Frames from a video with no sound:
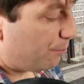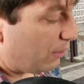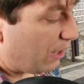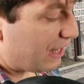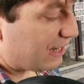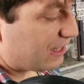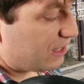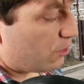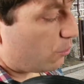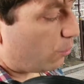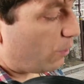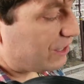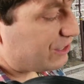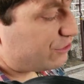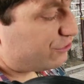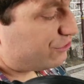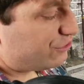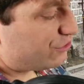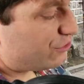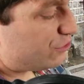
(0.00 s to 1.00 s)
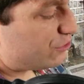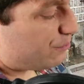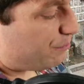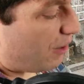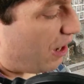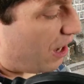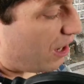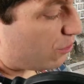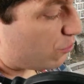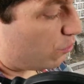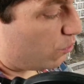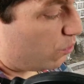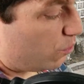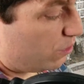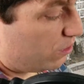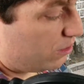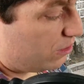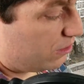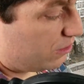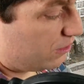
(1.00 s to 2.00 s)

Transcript: But when you use paru,